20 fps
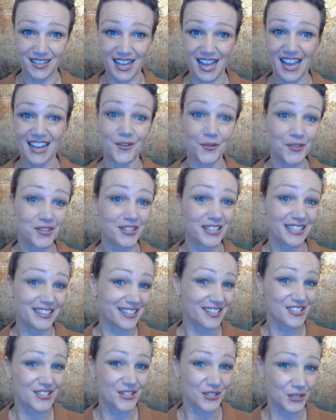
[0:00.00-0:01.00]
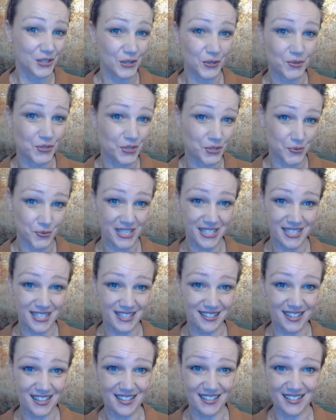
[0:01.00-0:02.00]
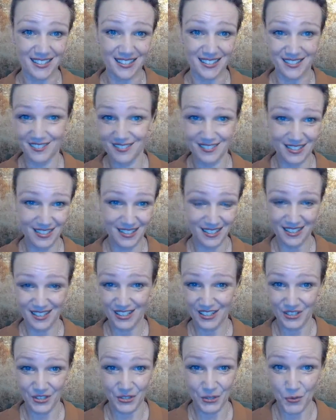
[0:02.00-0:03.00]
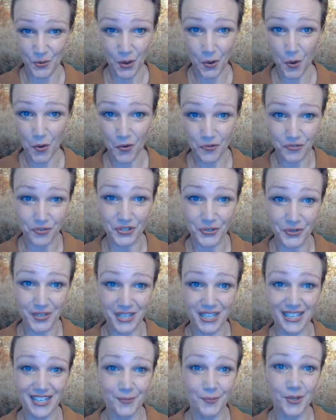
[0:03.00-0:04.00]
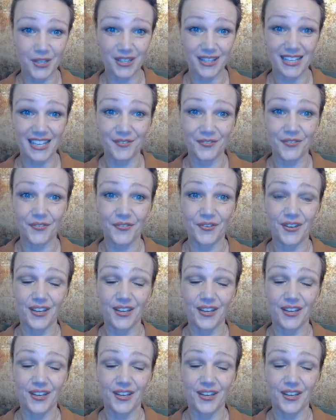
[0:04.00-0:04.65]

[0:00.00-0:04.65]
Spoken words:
I don't think there's a huge risk that you are overdoing it, but if